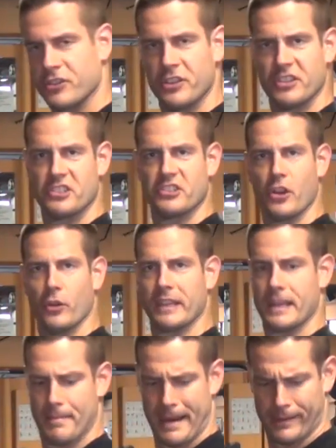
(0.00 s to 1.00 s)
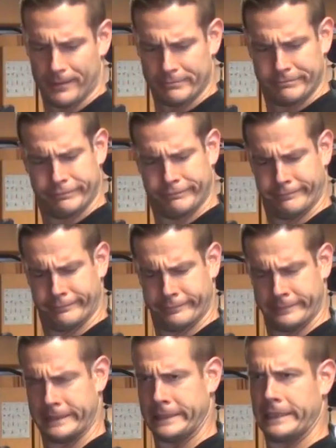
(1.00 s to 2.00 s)
So this is only about
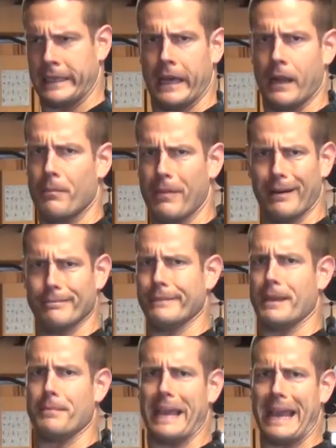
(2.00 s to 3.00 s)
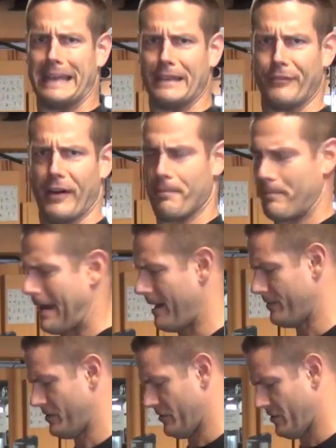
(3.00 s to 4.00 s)
maybe 85
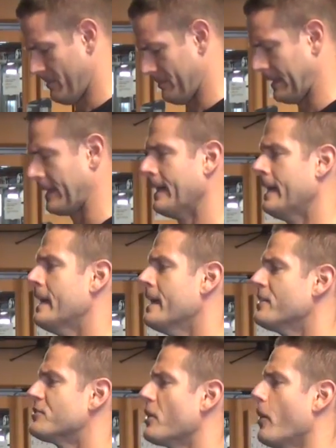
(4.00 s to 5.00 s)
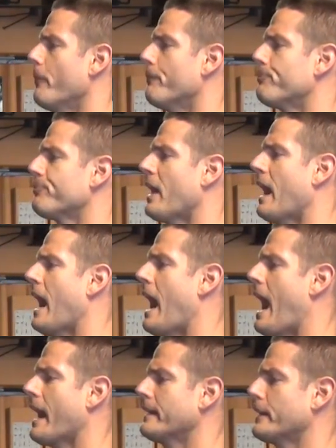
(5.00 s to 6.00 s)
pounds or something. So
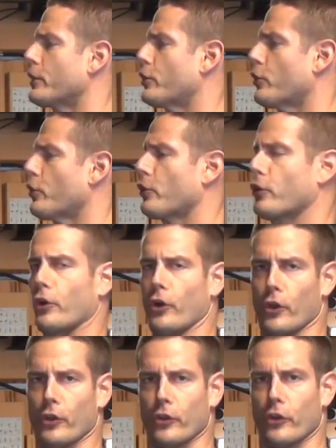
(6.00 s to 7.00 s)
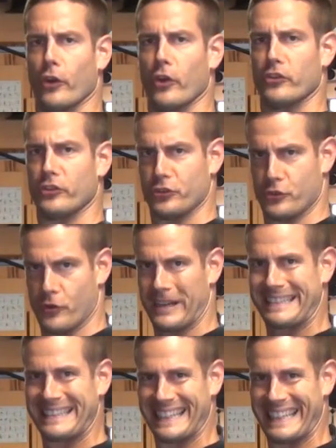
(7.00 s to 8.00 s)
I'm gonna curl
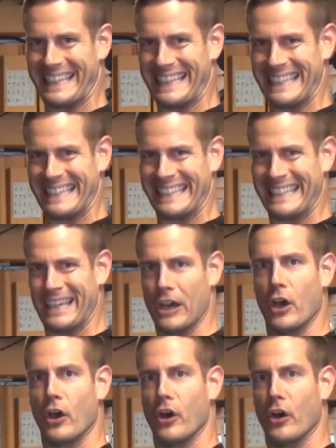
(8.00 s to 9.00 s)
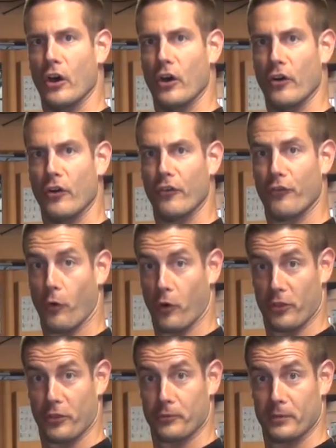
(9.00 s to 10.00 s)
strictly for
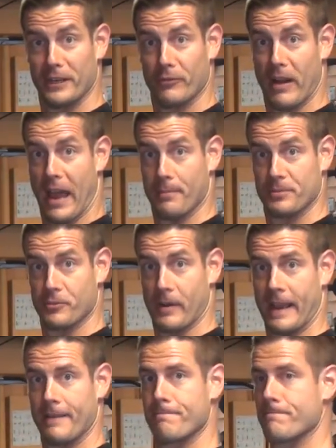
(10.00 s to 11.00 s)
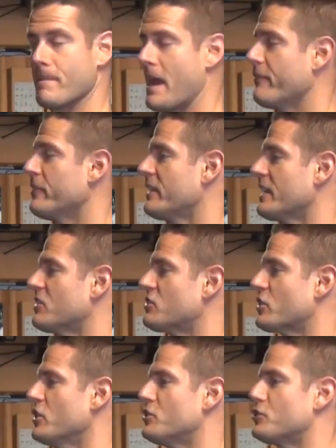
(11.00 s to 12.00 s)
3 reps, right? Everything is
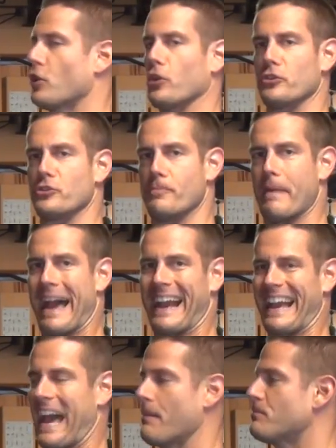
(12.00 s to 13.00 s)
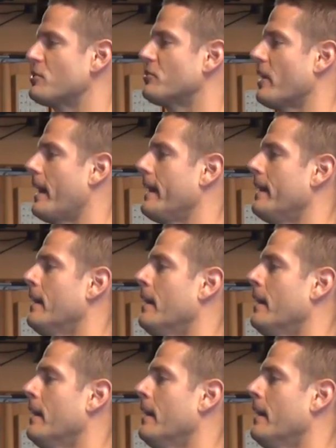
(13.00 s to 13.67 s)
good, shoulders are back, abs are tight.